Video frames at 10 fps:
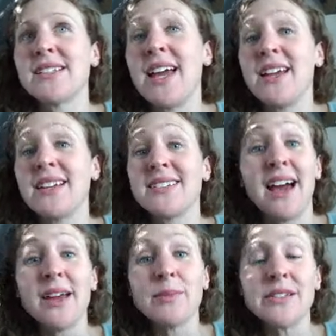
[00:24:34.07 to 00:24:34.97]
like
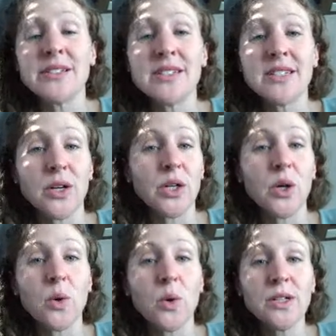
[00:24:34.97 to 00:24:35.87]
diamonds or
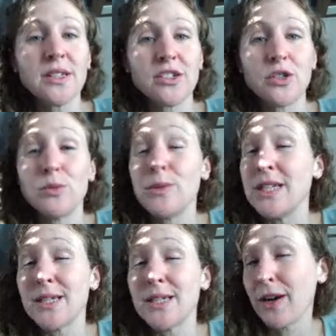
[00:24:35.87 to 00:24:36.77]
quartz to be
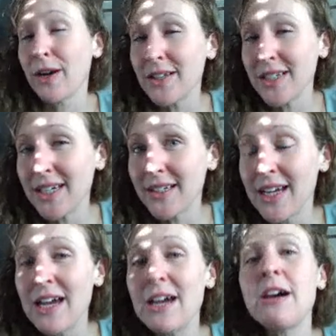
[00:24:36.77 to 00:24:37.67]
sparkly,
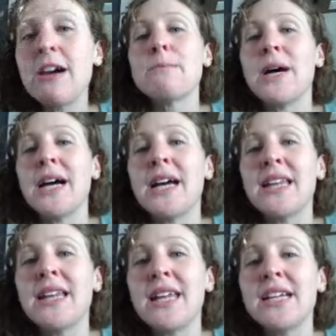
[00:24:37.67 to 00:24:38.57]

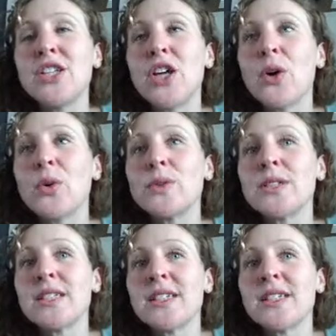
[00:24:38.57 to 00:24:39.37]
but they don't